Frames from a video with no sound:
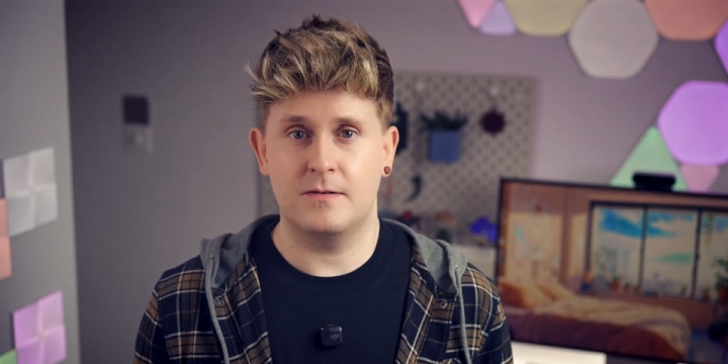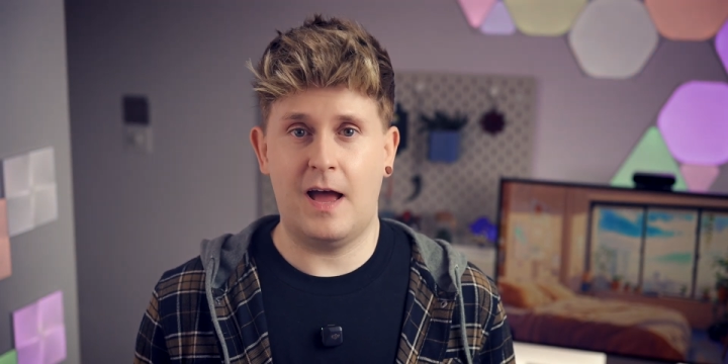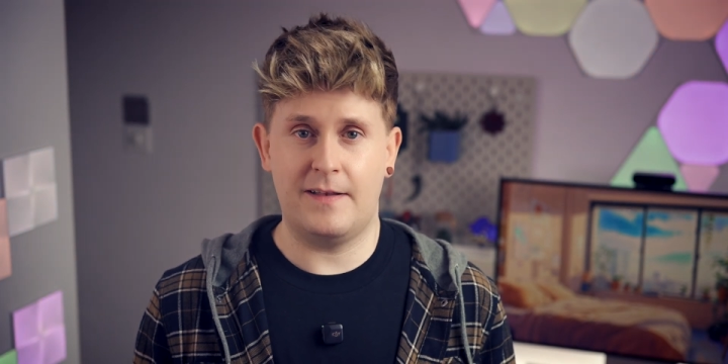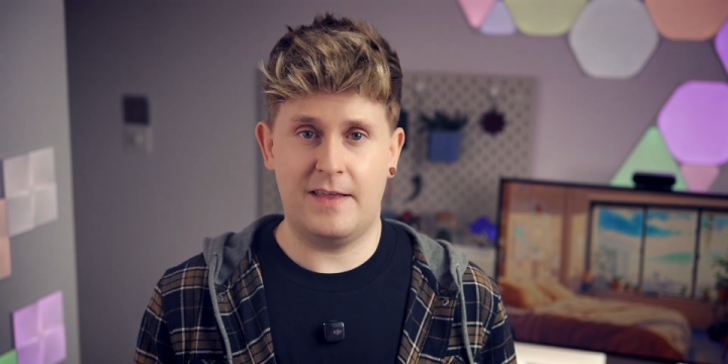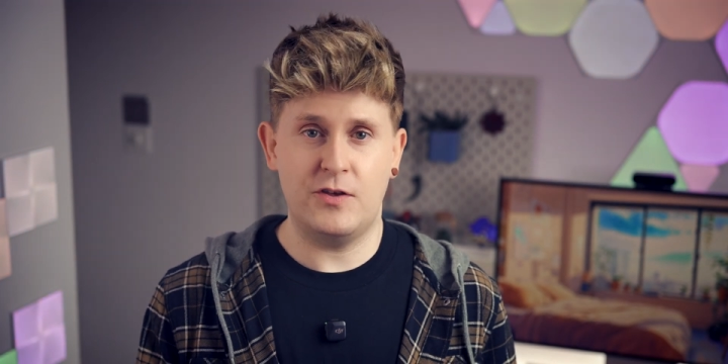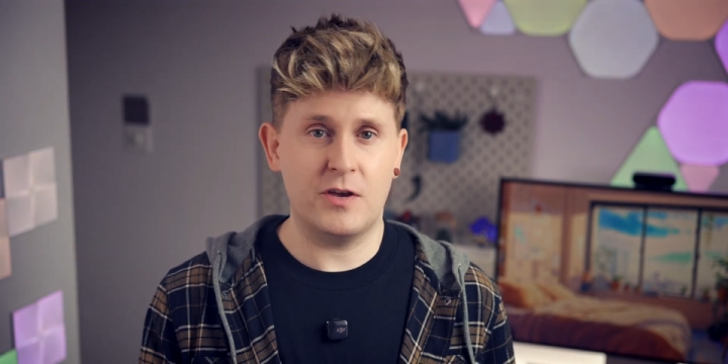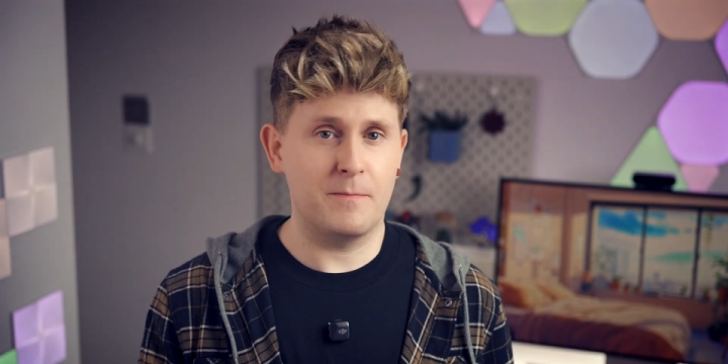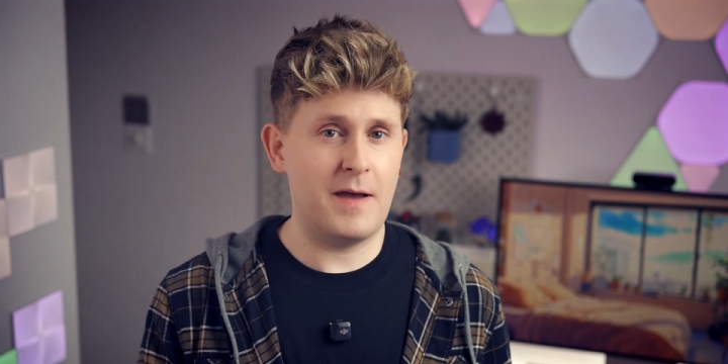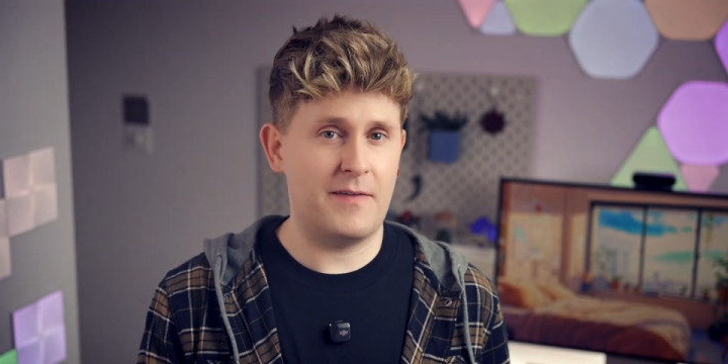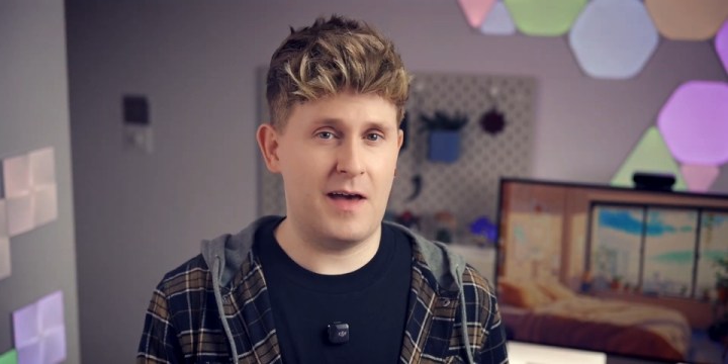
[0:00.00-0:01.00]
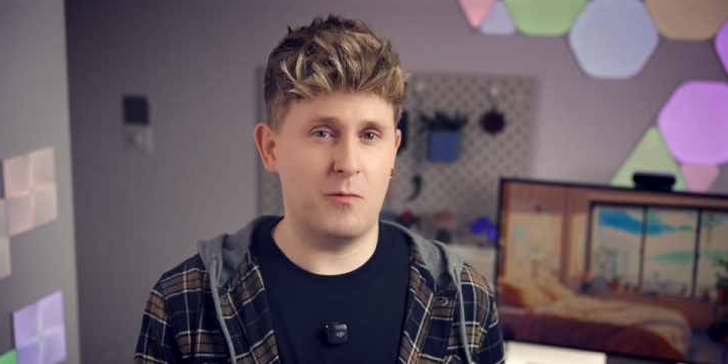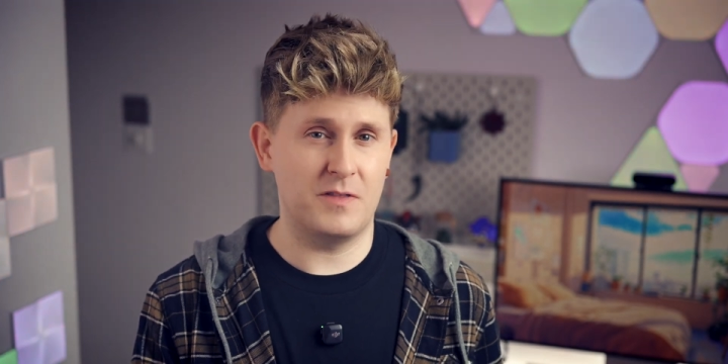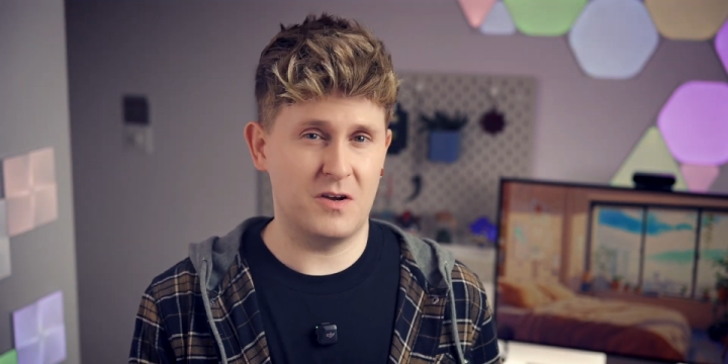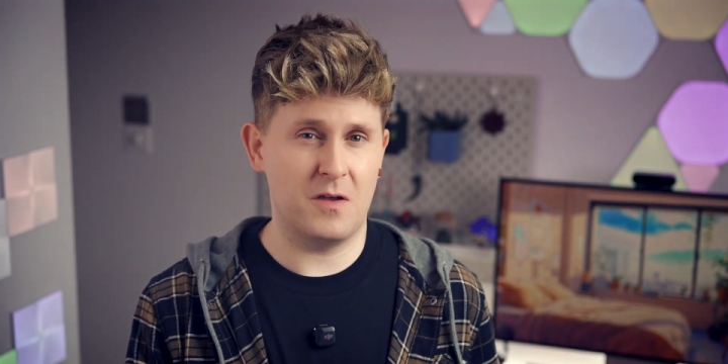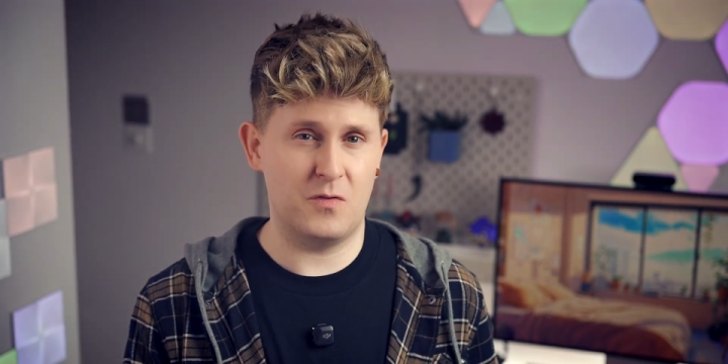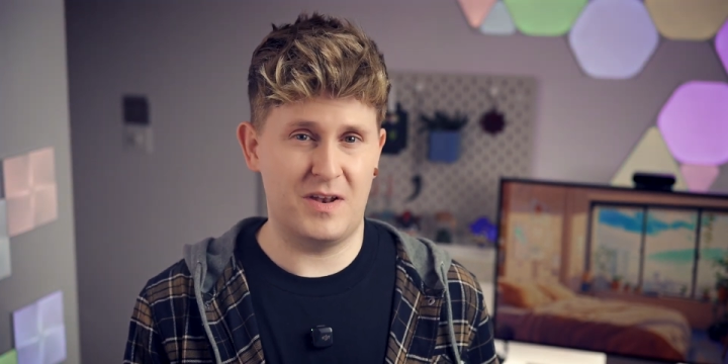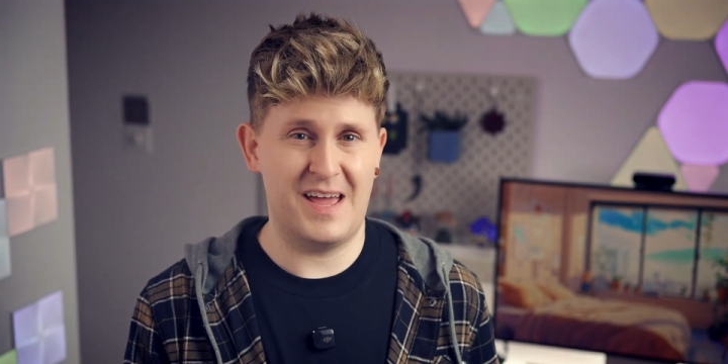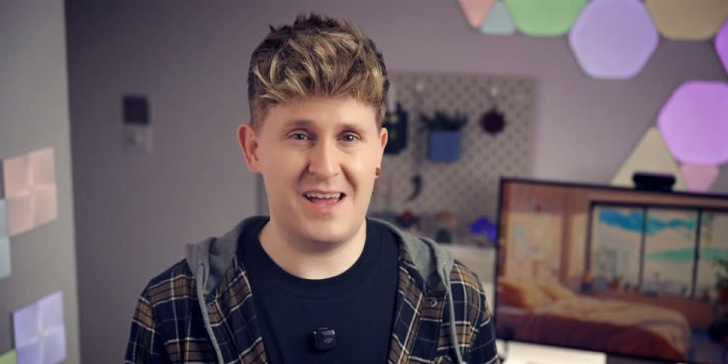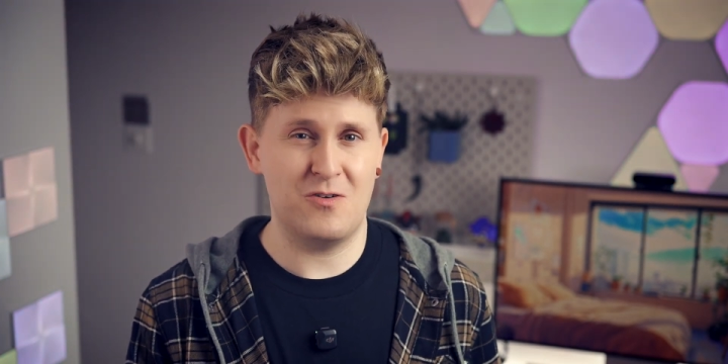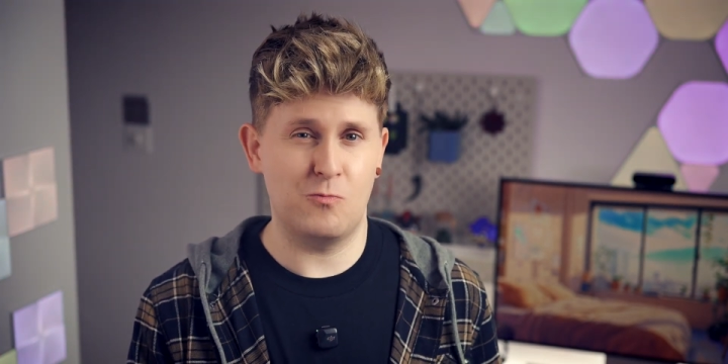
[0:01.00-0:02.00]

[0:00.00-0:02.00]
And if you compare that with the iPhone Air,